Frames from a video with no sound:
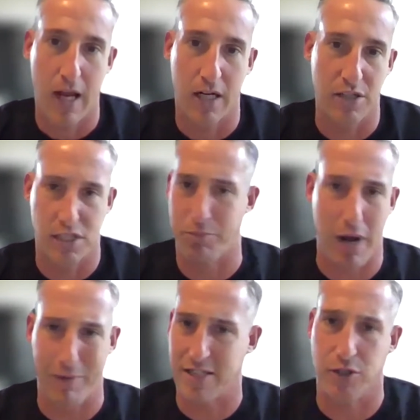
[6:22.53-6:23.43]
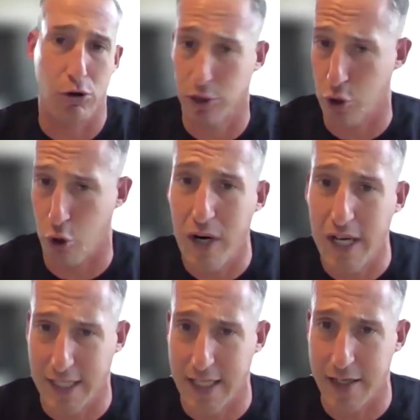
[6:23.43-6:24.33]
because it probably has no
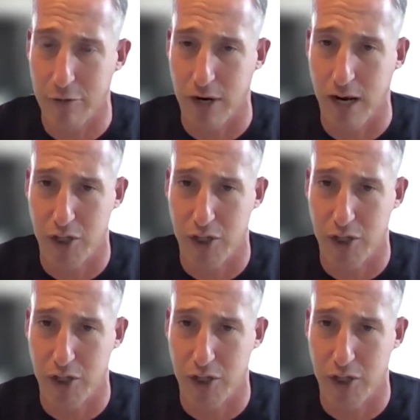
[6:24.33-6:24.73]
liquidity, right?